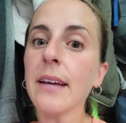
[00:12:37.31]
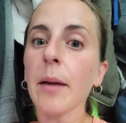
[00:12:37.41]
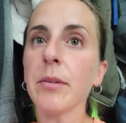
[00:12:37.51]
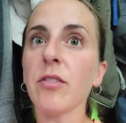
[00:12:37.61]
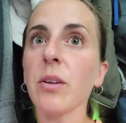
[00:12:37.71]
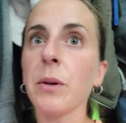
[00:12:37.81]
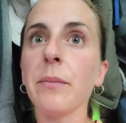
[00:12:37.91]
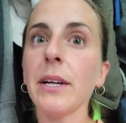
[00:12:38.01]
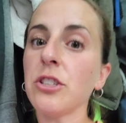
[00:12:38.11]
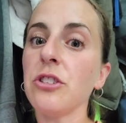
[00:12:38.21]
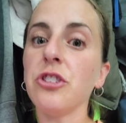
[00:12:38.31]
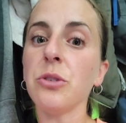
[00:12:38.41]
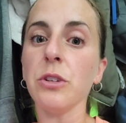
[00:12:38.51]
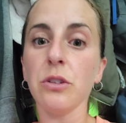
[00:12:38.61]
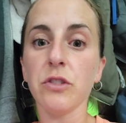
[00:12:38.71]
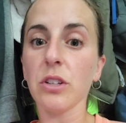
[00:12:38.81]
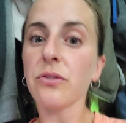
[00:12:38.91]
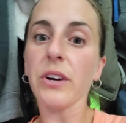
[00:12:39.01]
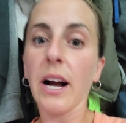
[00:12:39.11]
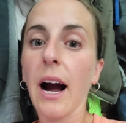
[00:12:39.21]
times have someone messaged you and you've just
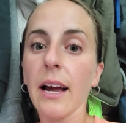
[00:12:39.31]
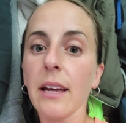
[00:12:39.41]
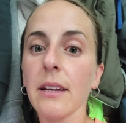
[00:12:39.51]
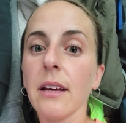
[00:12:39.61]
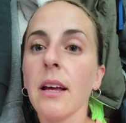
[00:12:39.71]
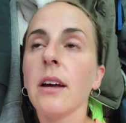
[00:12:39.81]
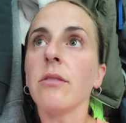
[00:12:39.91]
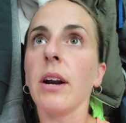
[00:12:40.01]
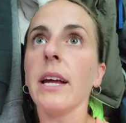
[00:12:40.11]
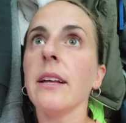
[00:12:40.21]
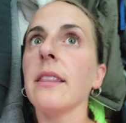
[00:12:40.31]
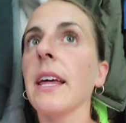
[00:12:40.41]
forgotten, right?